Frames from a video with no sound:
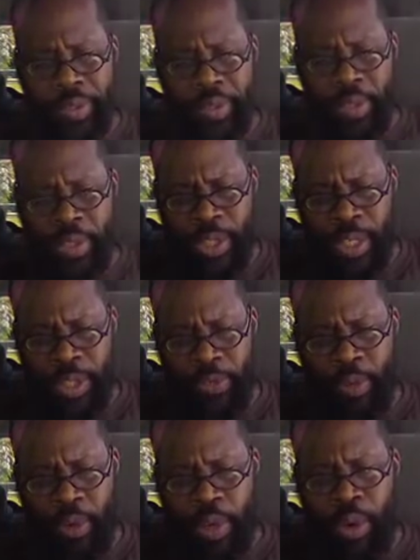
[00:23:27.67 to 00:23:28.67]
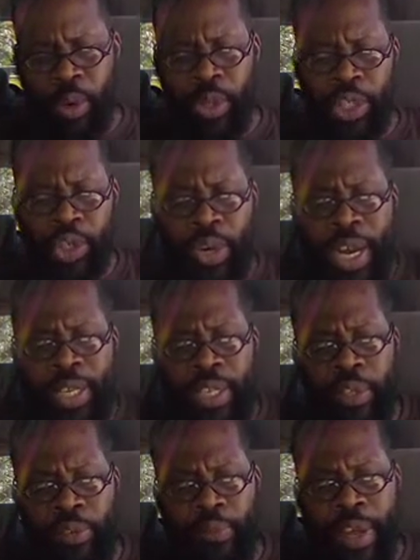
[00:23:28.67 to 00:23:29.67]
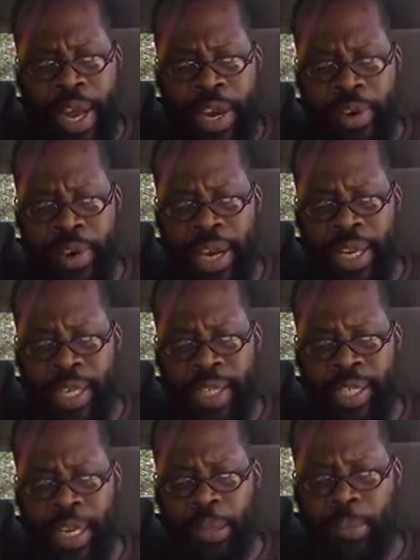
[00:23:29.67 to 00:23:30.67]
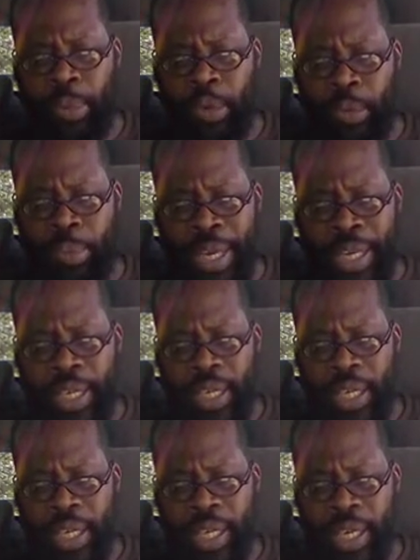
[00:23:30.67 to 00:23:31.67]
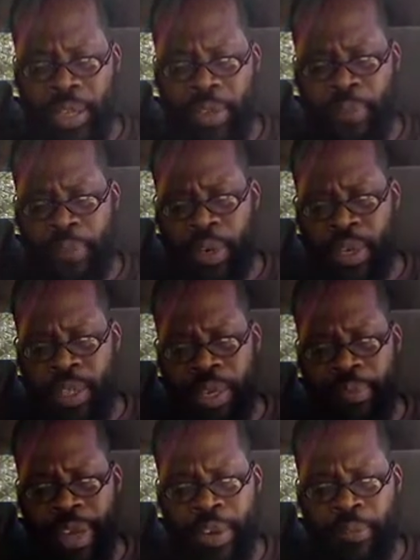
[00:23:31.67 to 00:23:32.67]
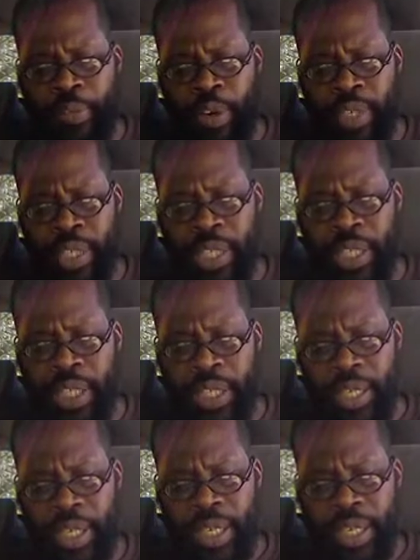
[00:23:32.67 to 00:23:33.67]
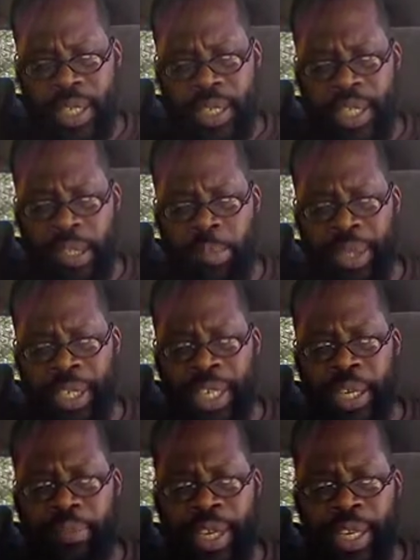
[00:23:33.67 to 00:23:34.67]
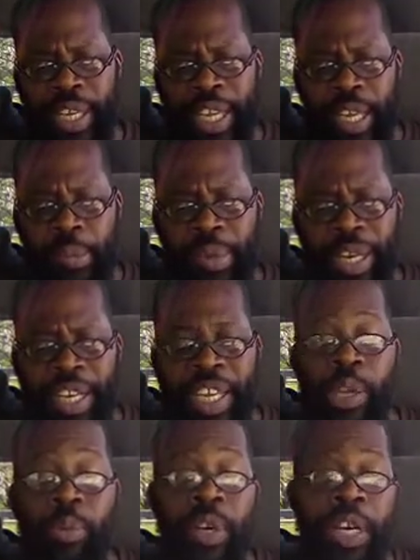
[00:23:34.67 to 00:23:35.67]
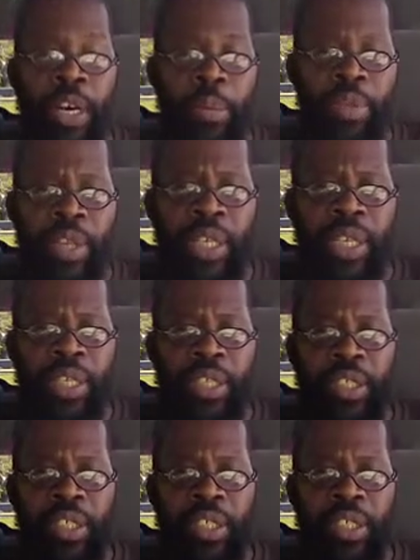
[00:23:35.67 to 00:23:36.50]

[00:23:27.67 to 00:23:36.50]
So it says, "For gold is tried in the fire, and acceptable men in the furnace of adversity." It says, "Believe in Him, and He will help thee."